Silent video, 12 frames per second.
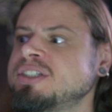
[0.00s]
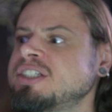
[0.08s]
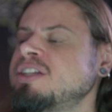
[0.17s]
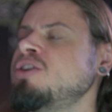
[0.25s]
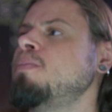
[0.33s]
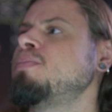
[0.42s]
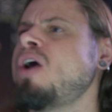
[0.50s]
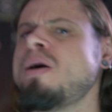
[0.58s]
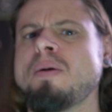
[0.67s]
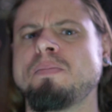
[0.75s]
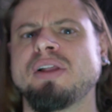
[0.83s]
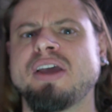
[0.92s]
still
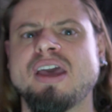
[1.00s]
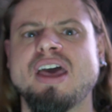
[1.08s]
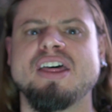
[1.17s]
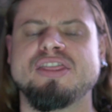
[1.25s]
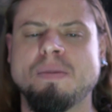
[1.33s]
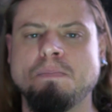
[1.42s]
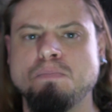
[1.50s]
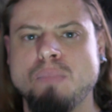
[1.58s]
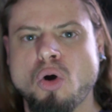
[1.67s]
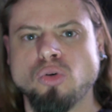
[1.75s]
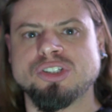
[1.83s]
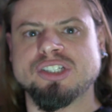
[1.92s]
probably the
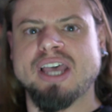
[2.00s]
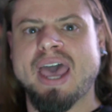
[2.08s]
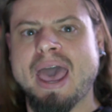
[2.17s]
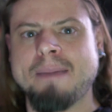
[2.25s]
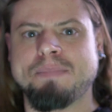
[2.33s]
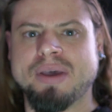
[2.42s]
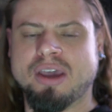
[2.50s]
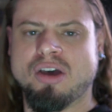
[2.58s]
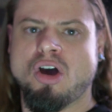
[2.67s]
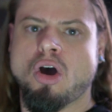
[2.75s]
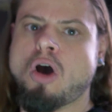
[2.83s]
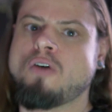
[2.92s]
most epic
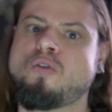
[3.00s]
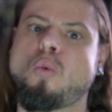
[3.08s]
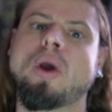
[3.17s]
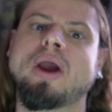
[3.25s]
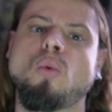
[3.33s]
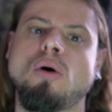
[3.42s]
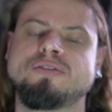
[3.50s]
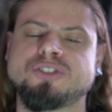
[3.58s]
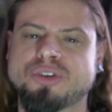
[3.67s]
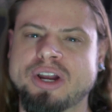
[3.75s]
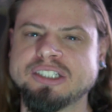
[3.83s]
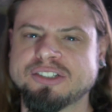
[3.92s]
of werewolf
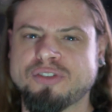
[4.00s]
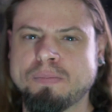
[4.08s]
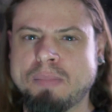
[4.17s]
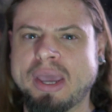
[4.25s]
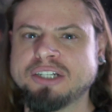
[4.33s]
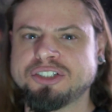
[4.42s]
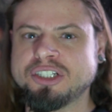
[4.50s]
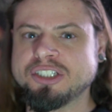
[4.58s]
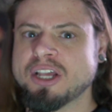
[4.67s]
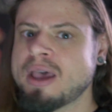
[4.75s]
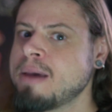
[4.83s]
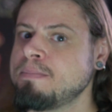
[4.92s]

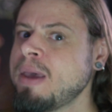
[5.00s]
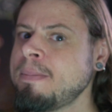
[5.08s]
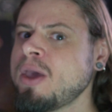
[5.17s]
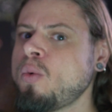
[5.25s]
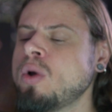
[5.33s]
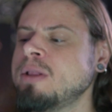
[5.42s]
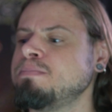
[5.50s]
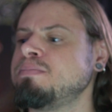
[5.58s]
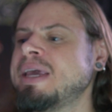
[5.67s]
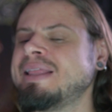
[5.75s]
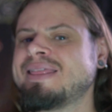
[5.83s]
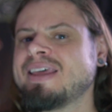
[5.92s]
transformations. Maybe it wouldn't
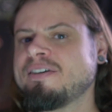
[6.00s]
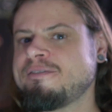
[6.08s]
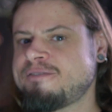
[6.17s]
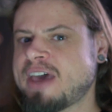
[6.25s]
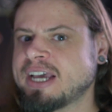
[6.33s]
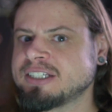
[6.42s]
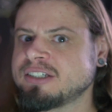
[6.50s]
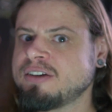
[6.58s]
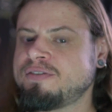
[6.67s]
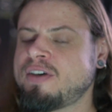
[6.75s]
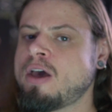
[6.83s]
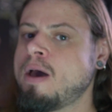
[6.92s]
beat the effects of
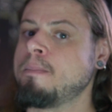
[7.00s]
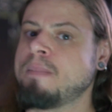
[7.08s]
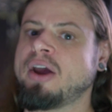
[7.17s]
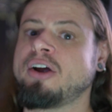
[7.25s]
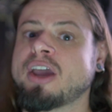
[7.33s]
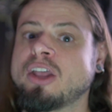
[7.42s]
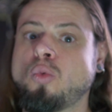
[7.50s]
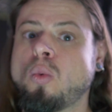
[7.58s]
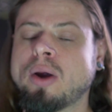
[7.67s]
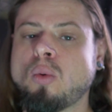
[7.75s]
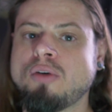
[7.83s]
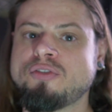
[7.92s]
American
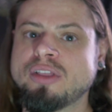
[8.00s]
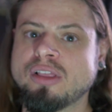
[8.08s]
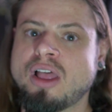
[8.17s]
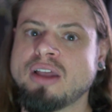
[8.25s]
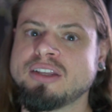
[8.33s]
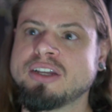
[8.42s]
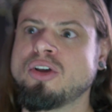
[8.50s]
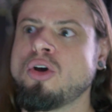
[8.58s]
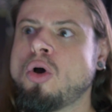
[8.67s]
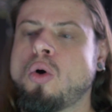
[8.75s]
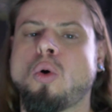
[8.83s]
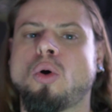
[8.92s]
Werewolf in London
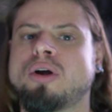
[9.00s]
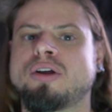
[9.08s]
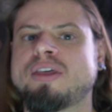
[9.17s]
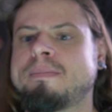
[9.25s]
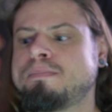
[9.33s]
or the